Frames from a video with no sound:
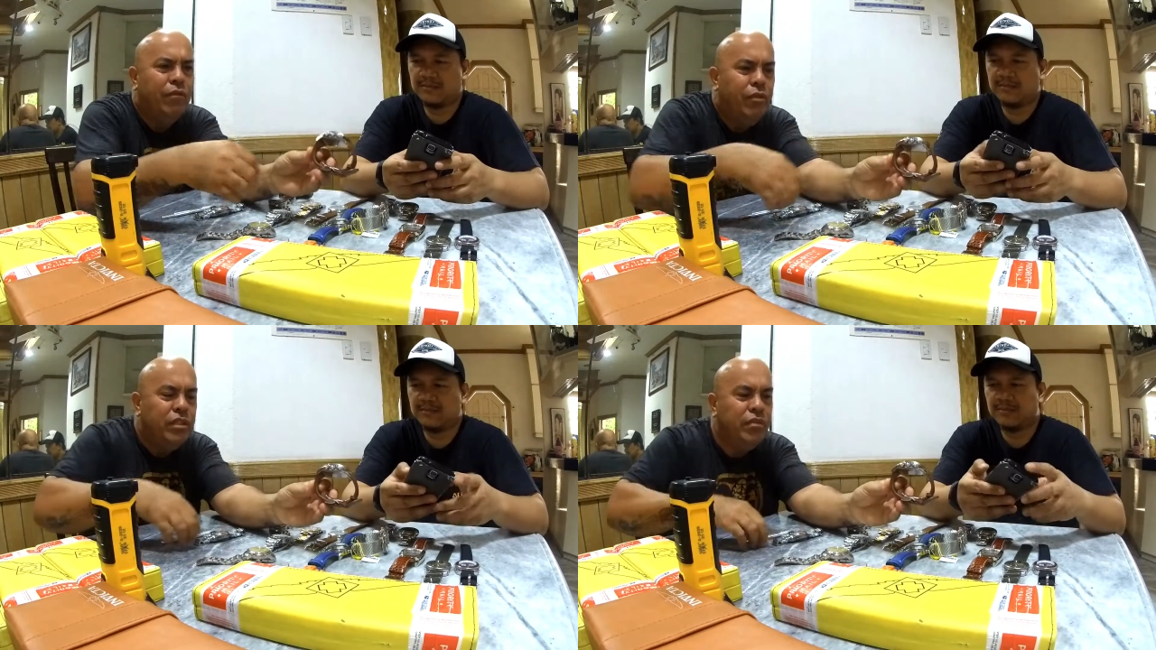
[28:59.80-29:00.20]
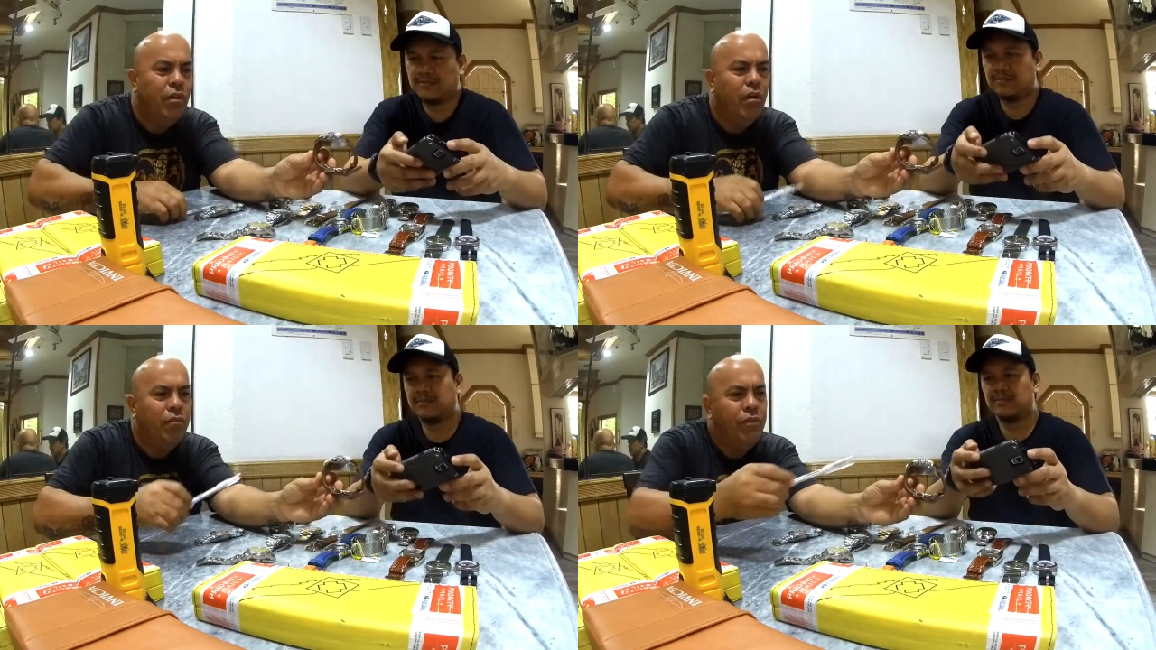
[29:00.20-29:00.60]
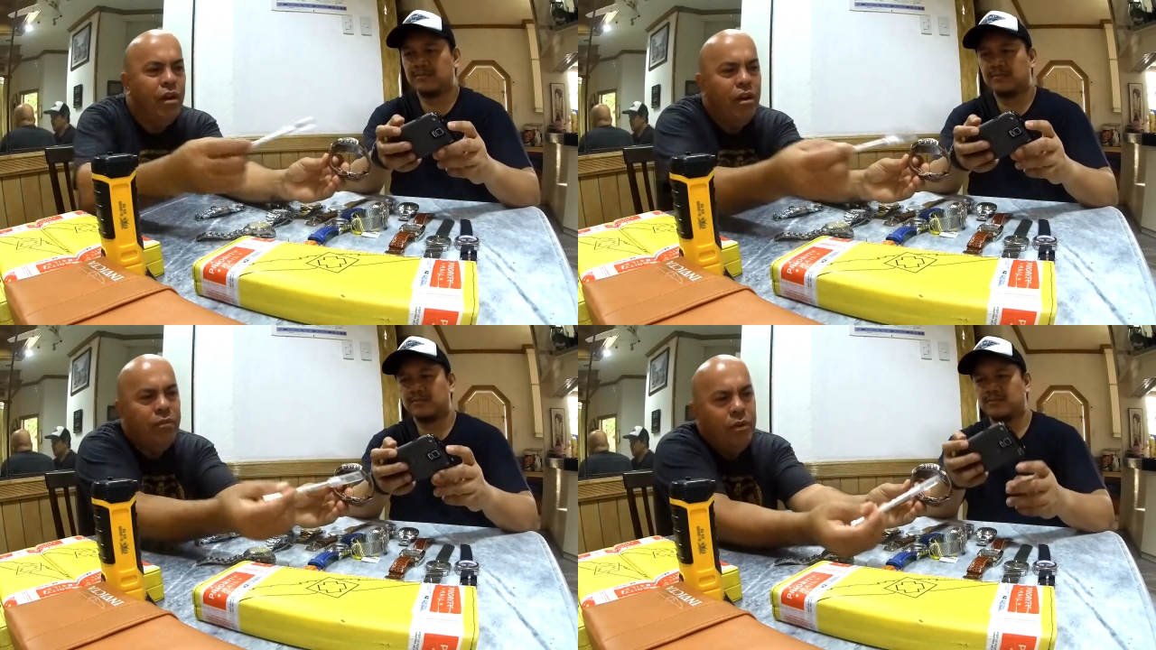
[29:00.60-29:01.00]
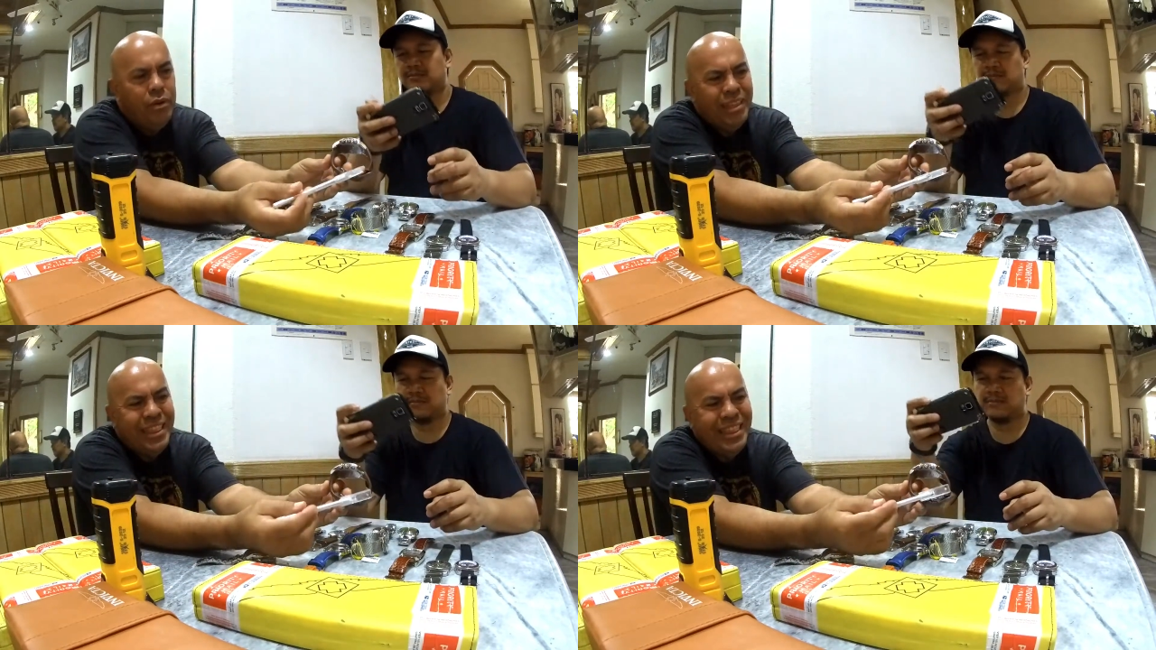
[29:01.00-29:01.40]
Speaker 1: First of all, very,
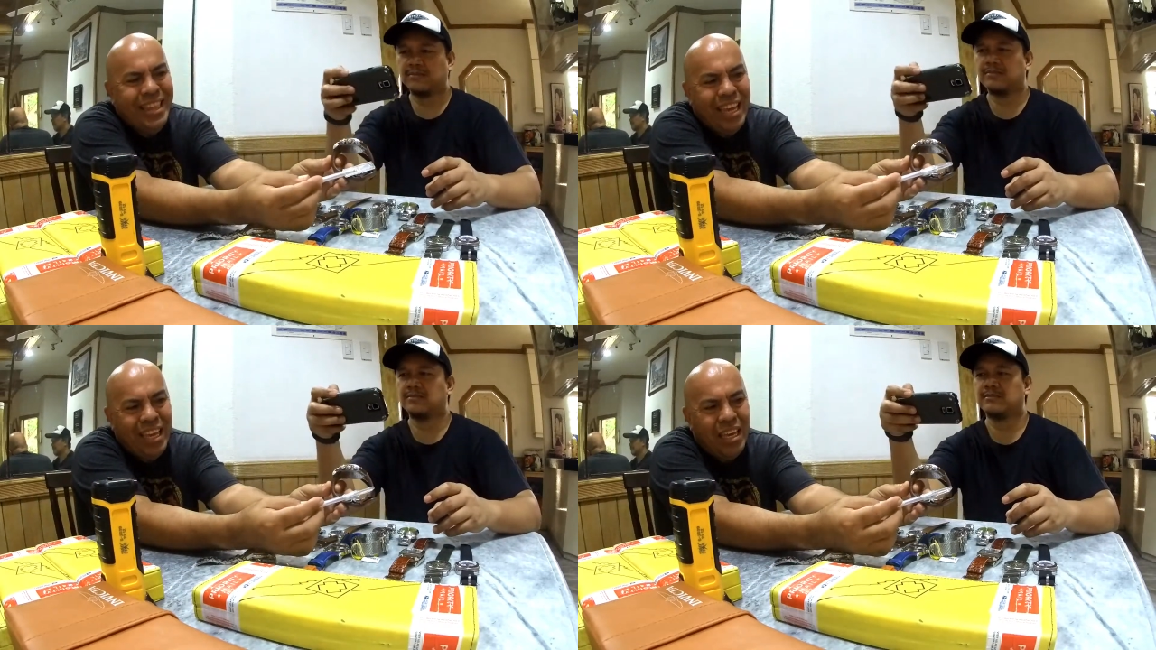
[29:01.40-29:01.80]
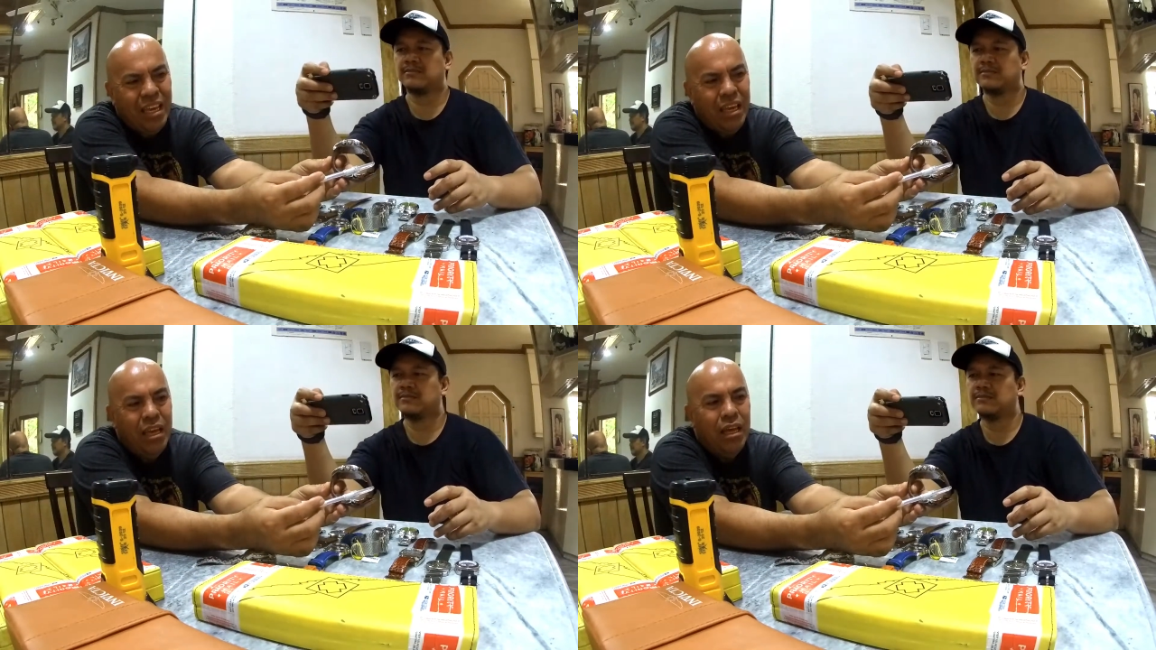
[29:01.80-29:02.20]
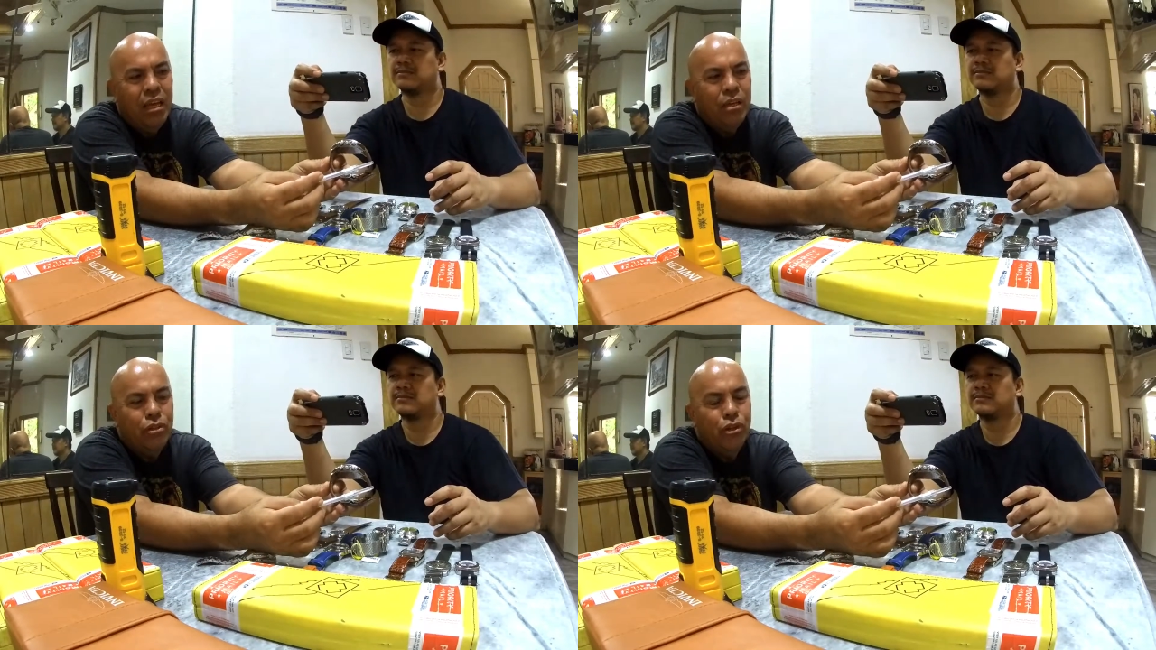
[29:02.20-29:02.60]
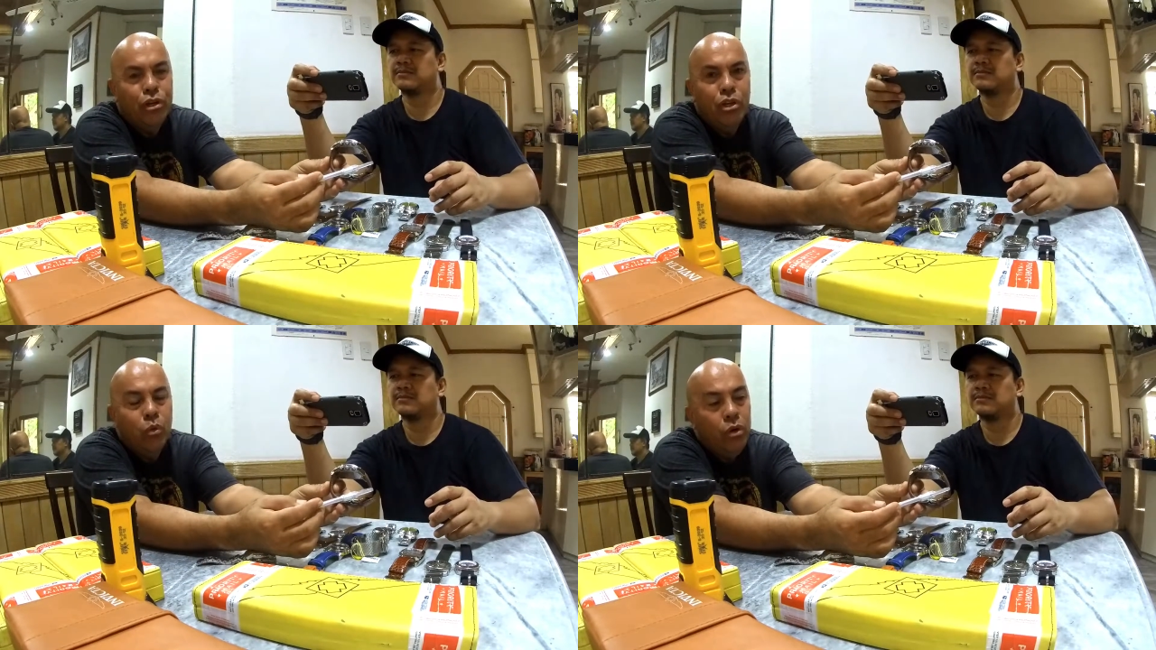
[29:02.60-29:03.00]
very thick,
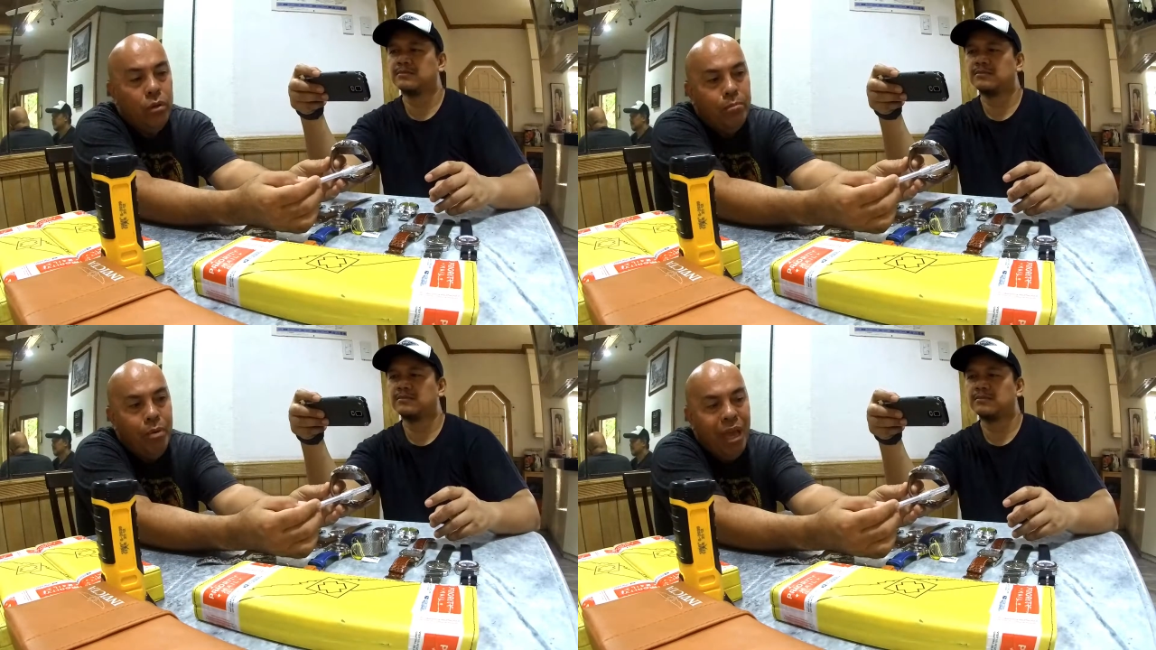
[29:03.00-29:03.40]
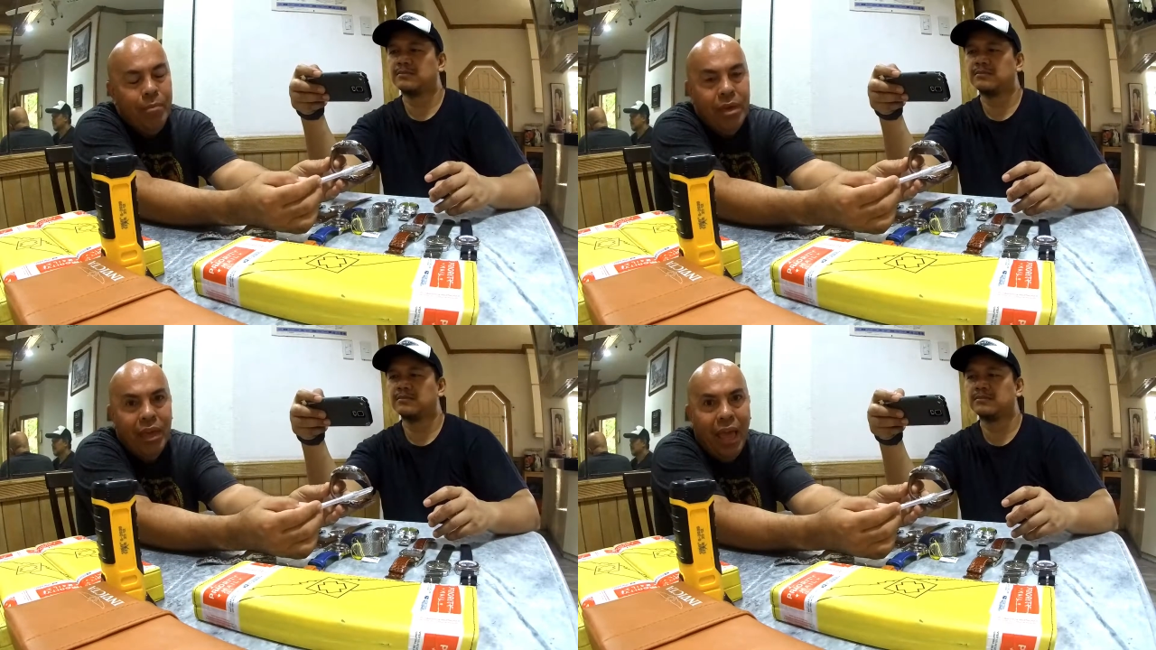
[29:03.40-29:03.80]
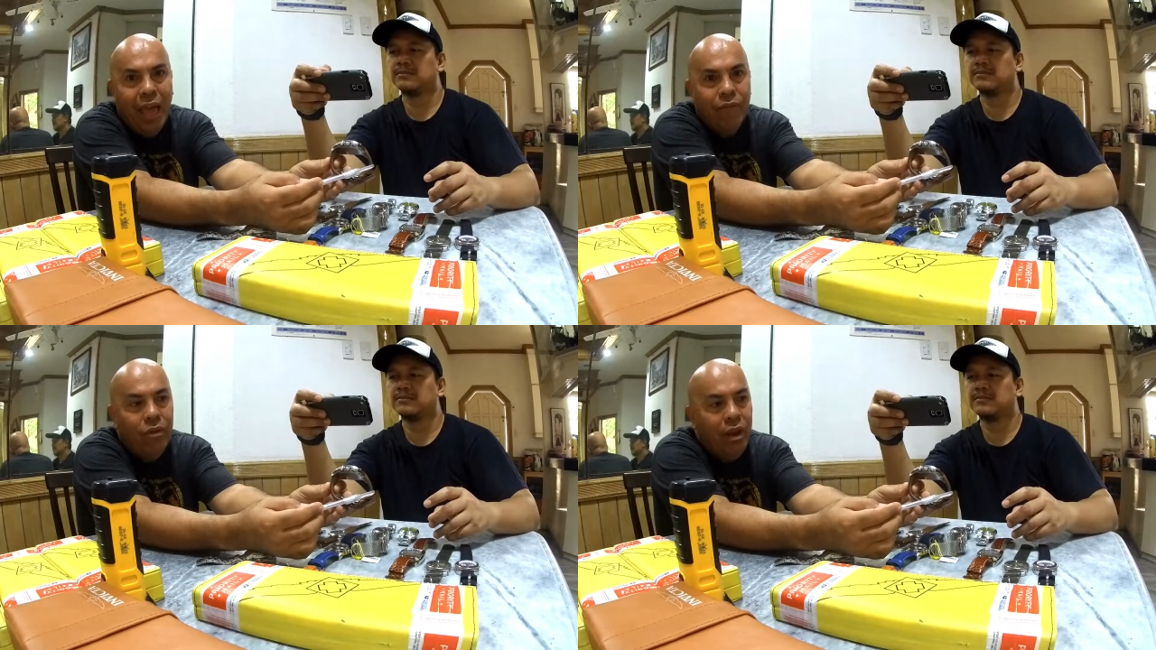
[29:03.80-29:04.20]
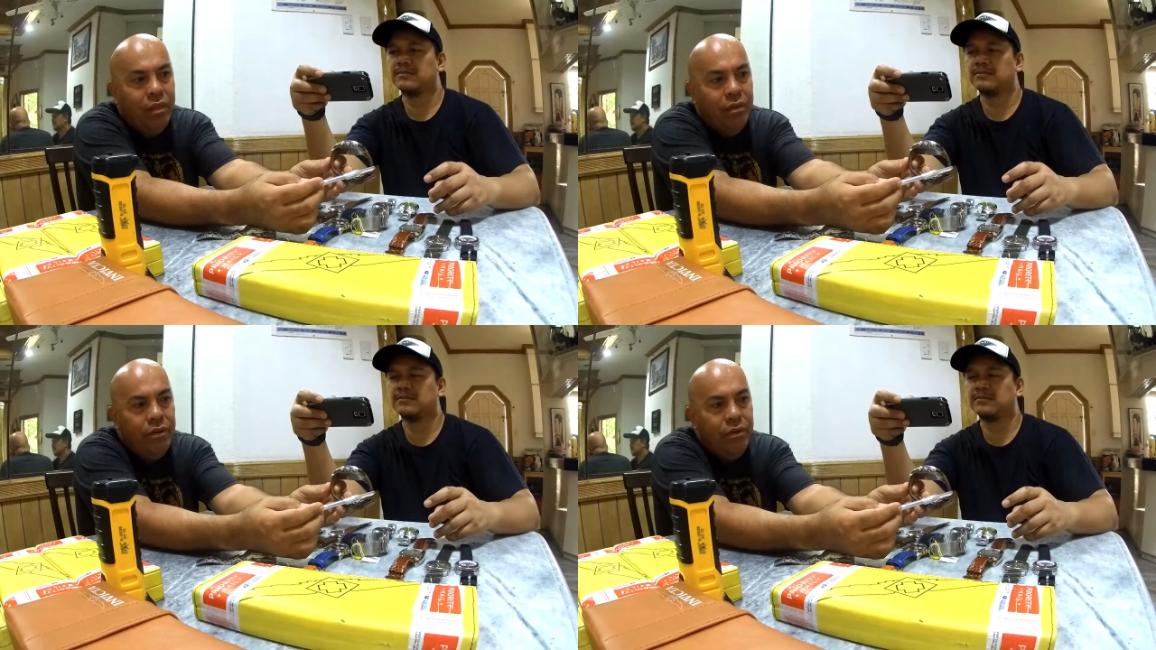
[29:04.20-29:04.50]
genuine baby calf leather